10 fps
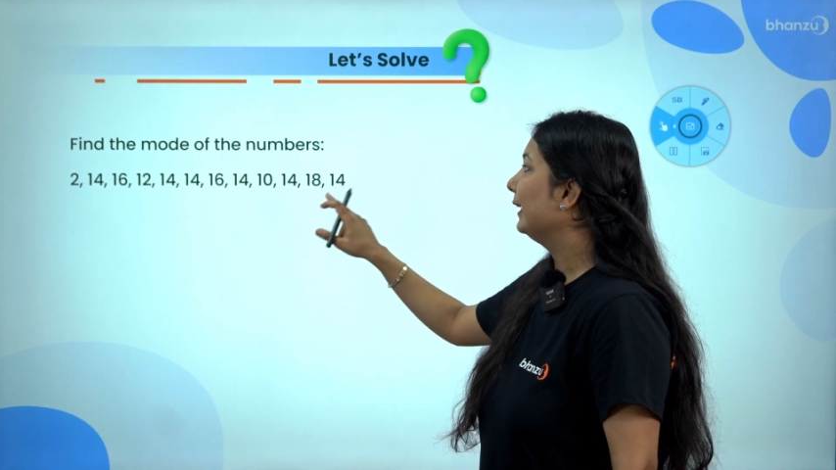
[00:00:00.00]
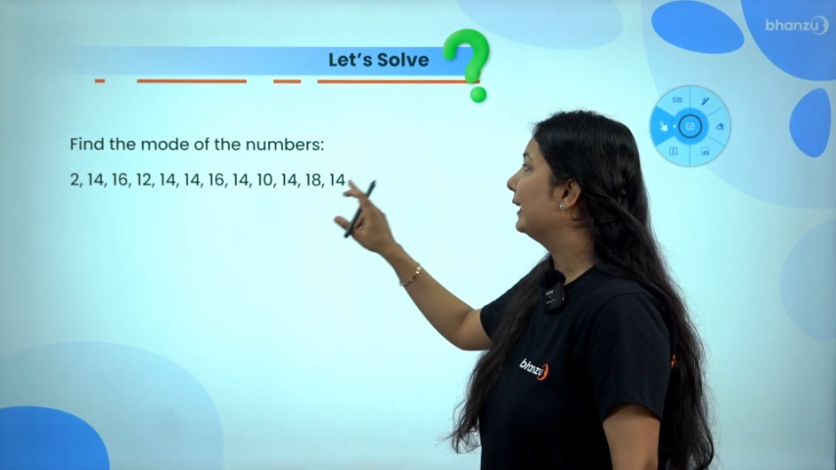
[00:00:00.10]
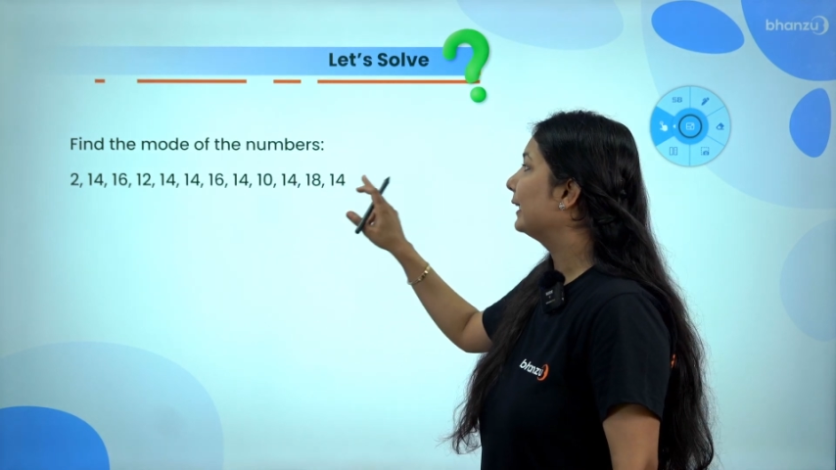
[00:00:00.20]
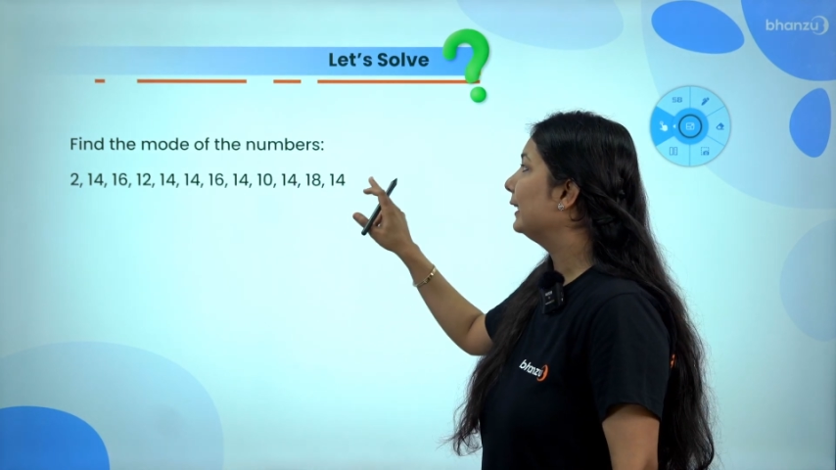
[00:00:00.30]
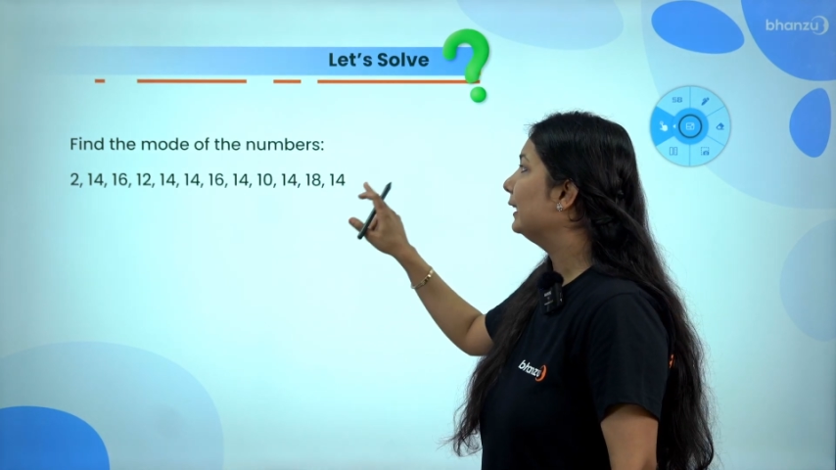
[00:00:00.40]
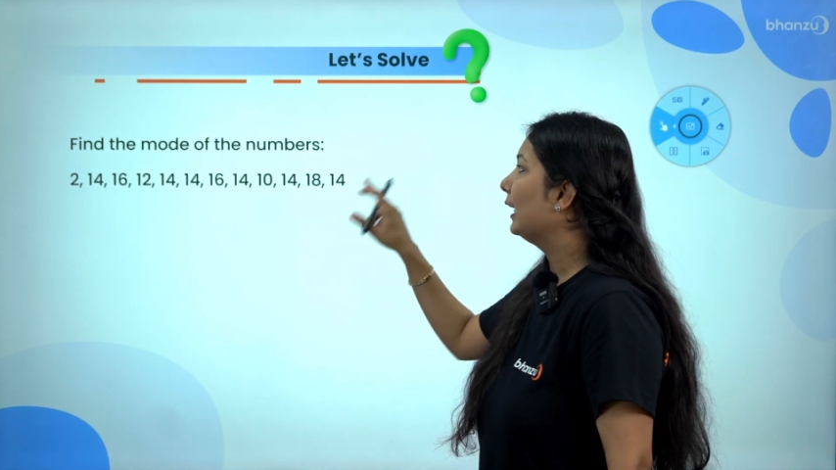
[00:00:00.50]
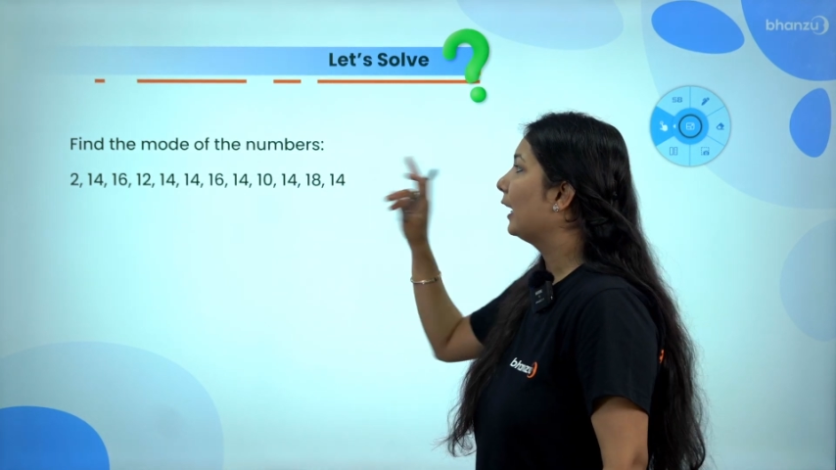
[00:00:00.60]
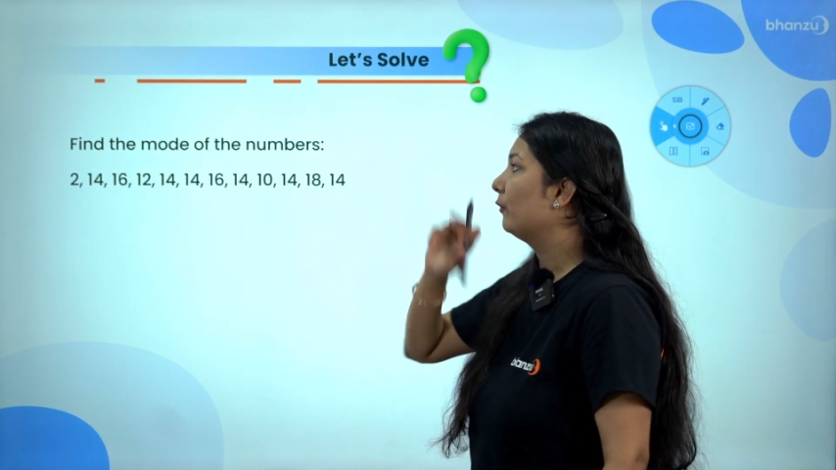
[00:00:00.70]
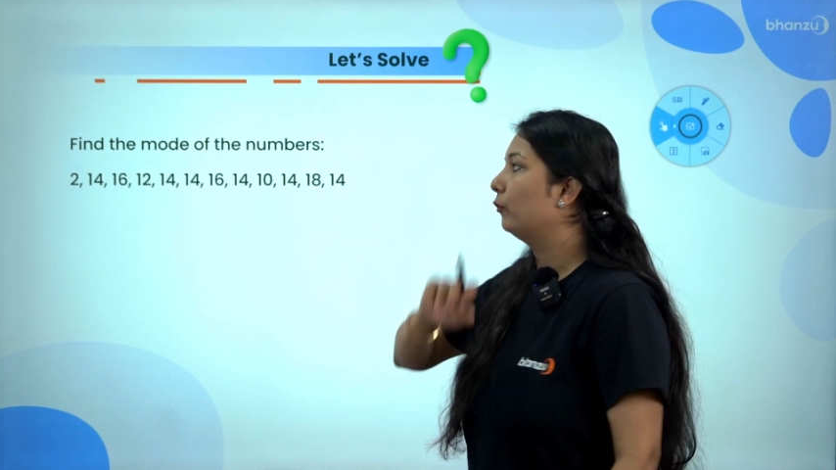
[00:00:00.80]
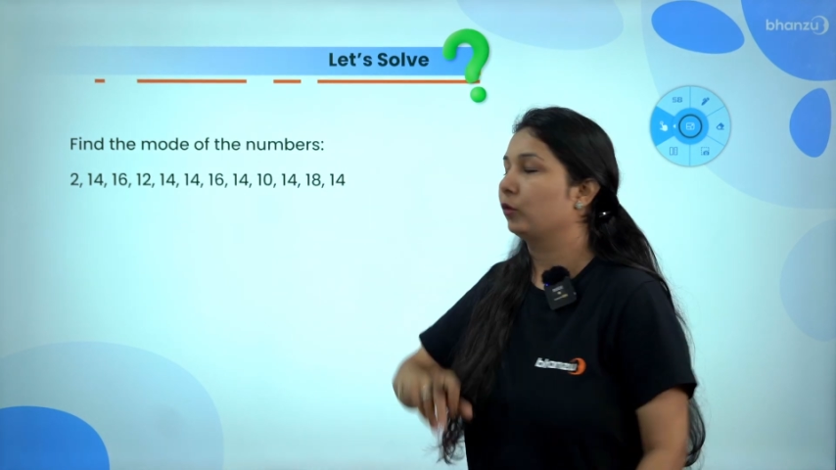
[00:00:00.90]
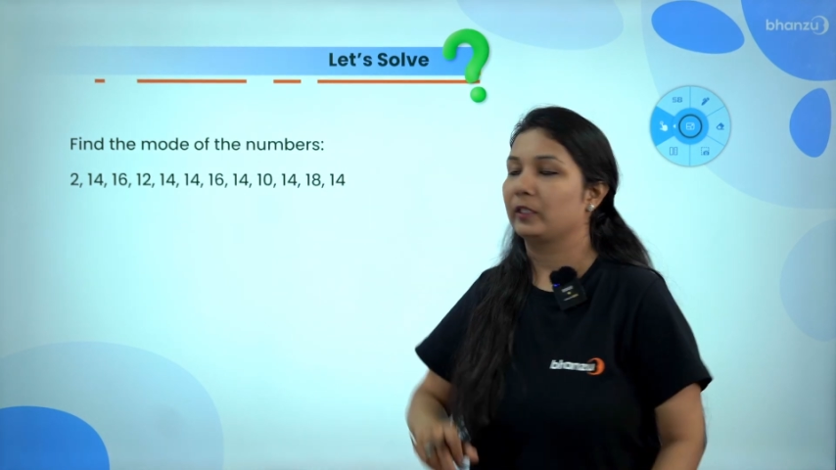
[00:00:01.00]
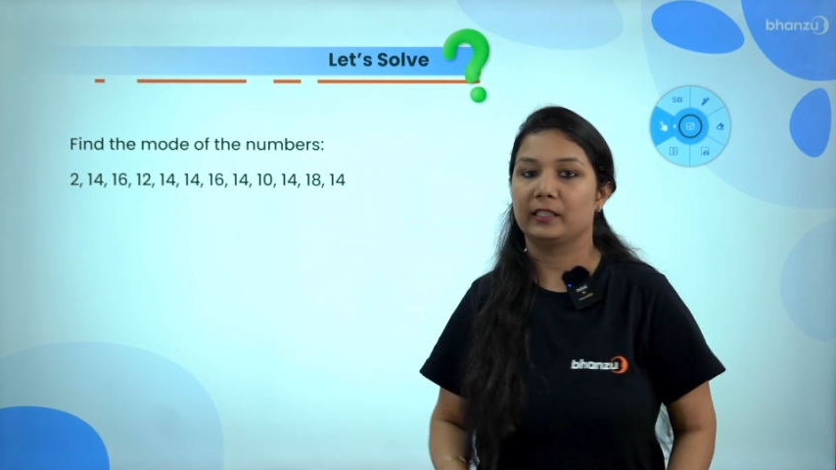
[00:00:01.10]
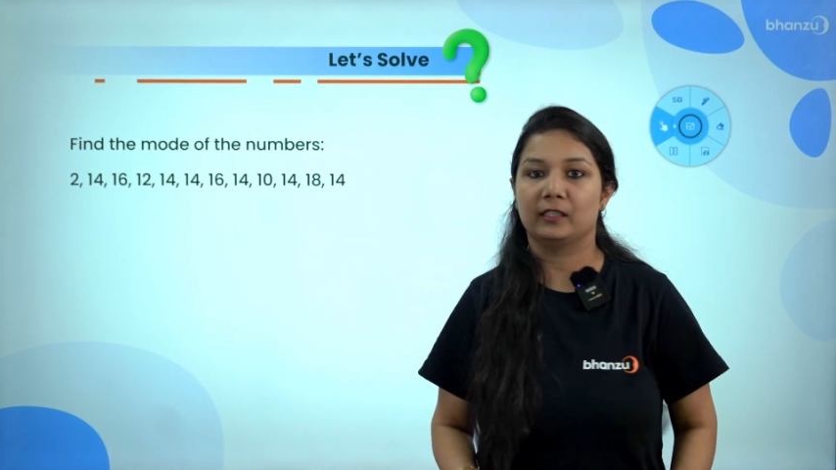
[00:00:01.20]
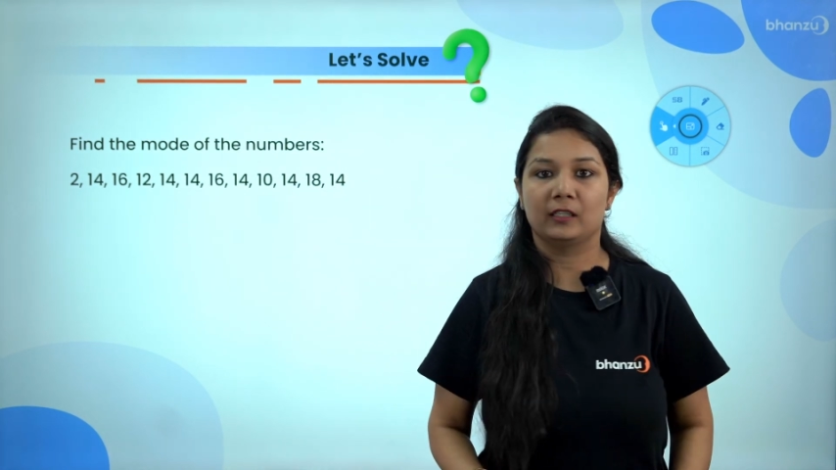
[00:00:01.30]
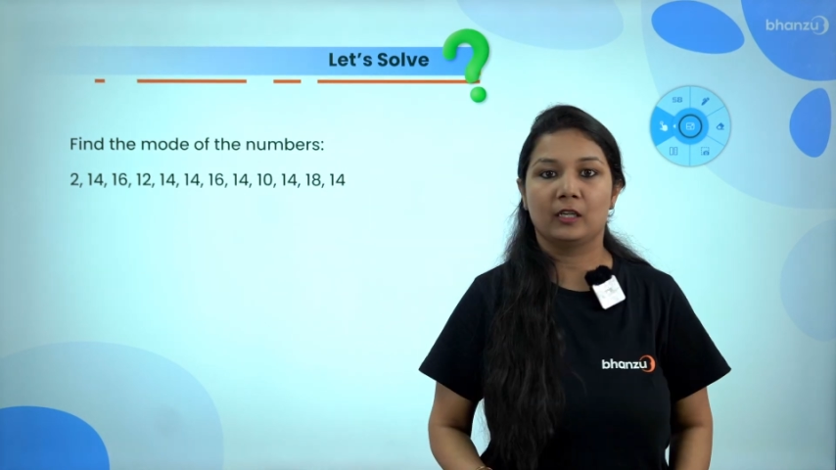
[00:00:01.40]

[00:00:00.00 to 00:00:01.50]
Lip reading: 18 and 14.